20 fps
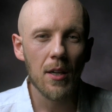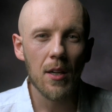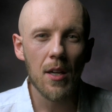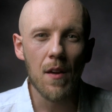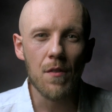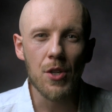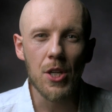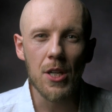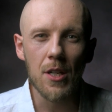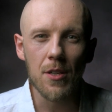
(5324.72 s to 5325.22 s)

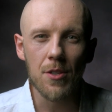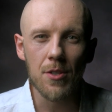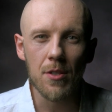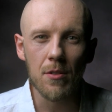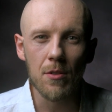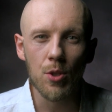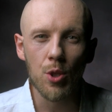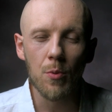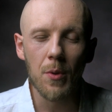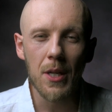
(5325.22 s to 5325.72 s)
if she
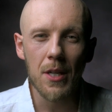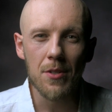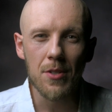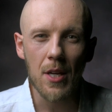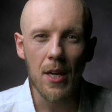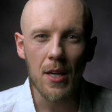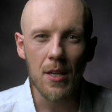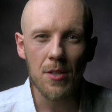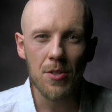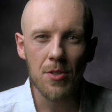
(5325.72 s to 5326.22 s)
doesn't do what he
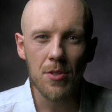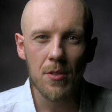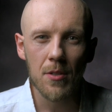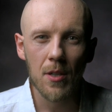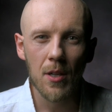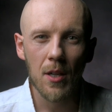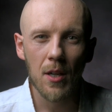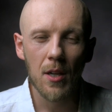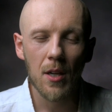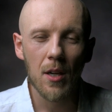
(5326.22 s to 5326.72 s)
says.
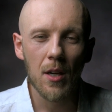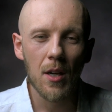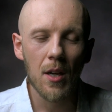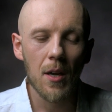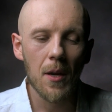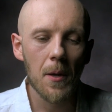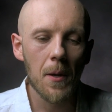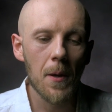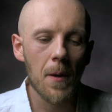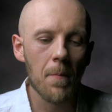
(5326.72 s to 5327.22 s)

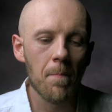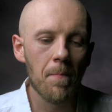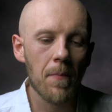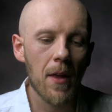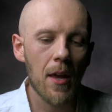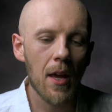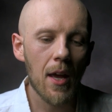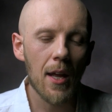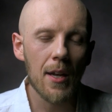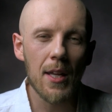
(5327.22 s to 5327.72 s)

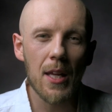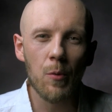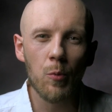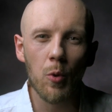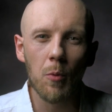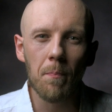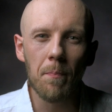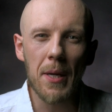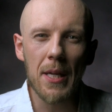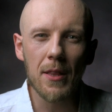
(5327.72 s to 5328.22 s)
And he
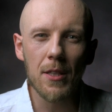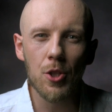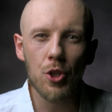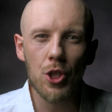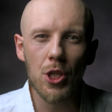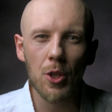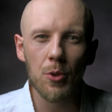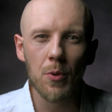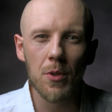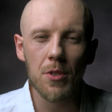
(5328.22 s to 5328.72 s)
will beat the
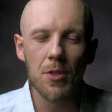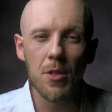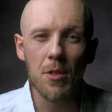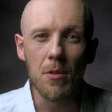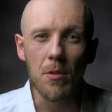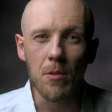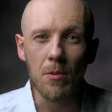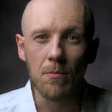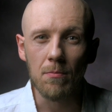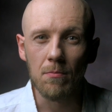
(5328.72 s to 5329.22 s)
children
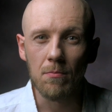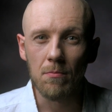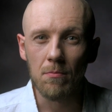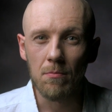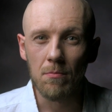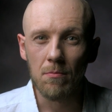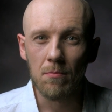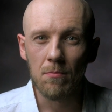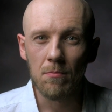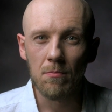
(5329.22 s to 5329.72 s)
too.
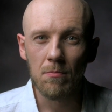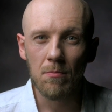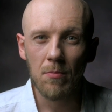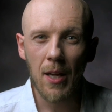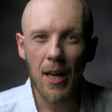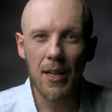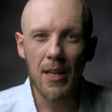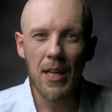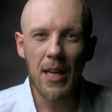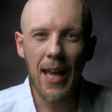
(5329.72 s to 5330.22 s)

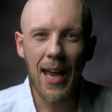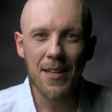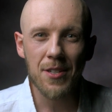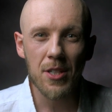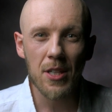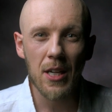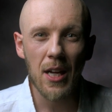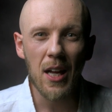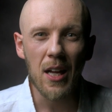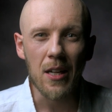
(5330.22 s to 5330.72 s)
And he has a
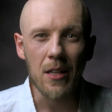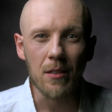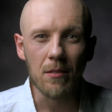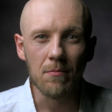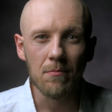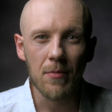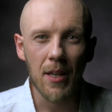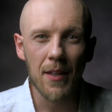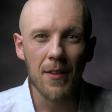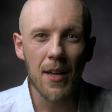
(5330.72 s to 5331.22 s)
gun,
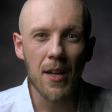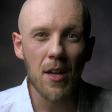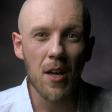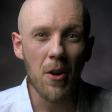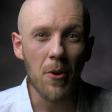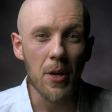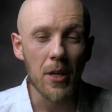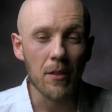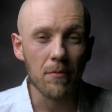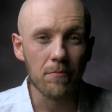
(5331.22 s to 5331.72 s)
and they
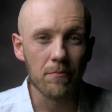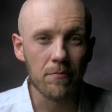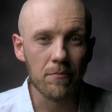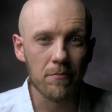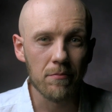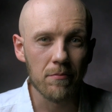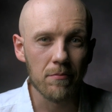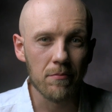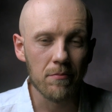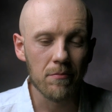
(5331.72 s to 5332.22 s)
know it.
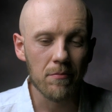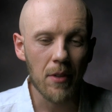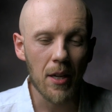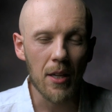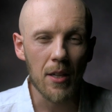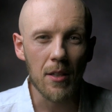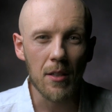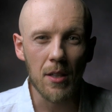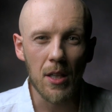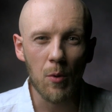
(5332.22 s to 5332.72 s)

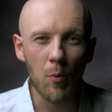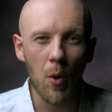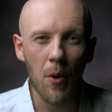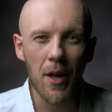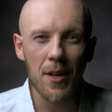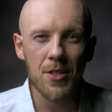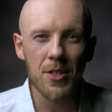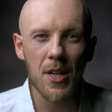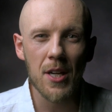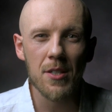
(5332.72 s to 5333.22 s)
And he won't
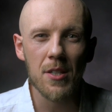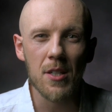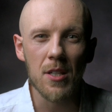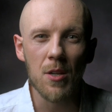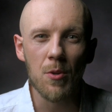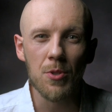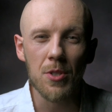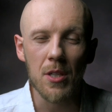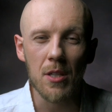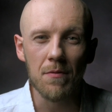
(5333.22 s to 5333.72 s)
hesitate to
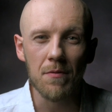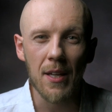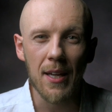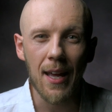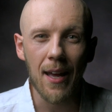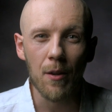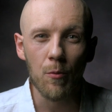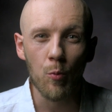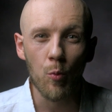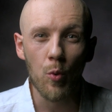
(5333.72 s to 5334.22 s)
use it if they
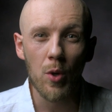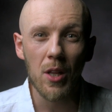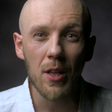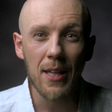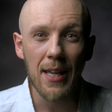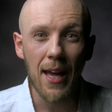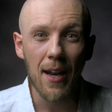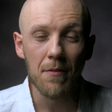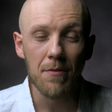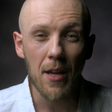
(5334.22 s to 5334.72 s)
get
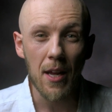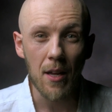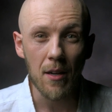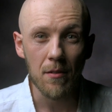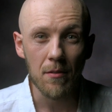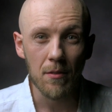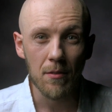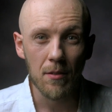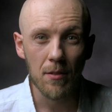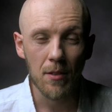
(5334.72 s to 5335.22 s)
really out of
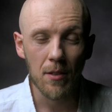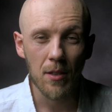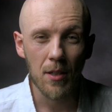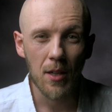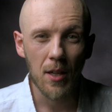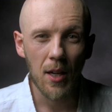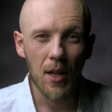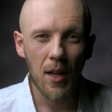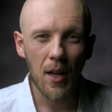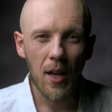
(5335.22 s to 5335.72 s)
hand.
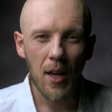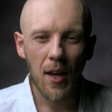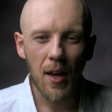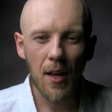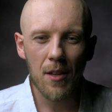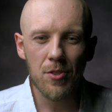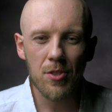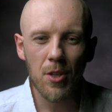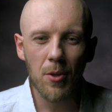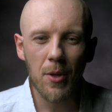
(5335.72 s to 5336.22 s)

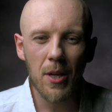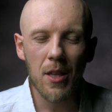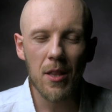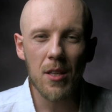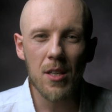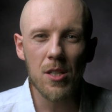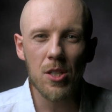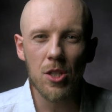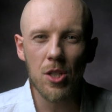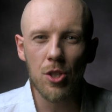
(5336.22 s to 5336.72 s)
And so in
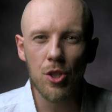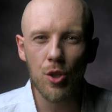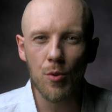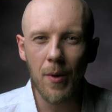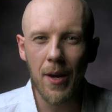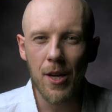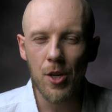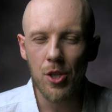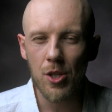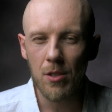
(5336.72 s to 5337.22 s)
this
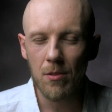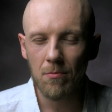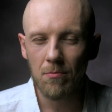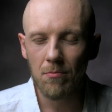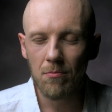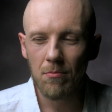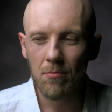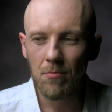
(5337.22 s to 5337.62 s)
situation,